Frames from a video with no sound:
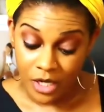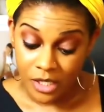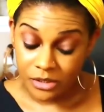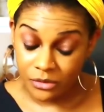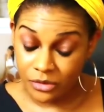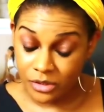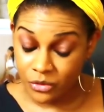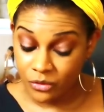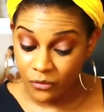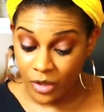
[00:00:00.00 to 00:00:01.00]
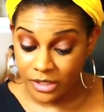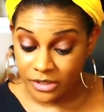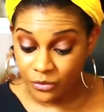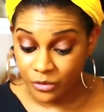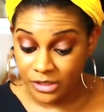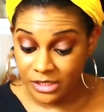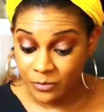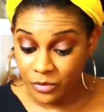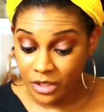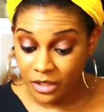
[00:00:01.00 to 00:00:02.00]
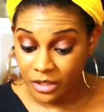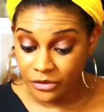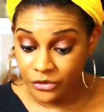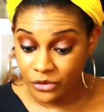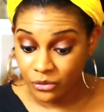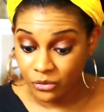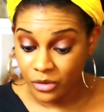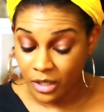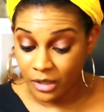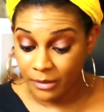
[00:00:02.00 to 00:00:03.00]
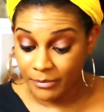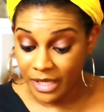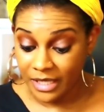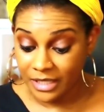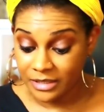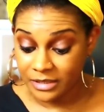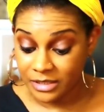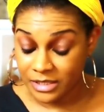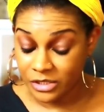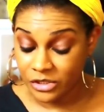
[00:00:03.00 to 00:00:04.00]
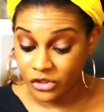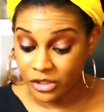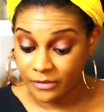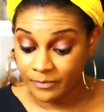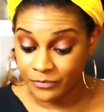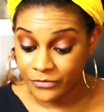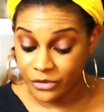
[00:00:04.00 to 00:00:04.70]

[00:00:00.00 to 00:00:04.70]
So this Two of Wands is really speaking to making the decision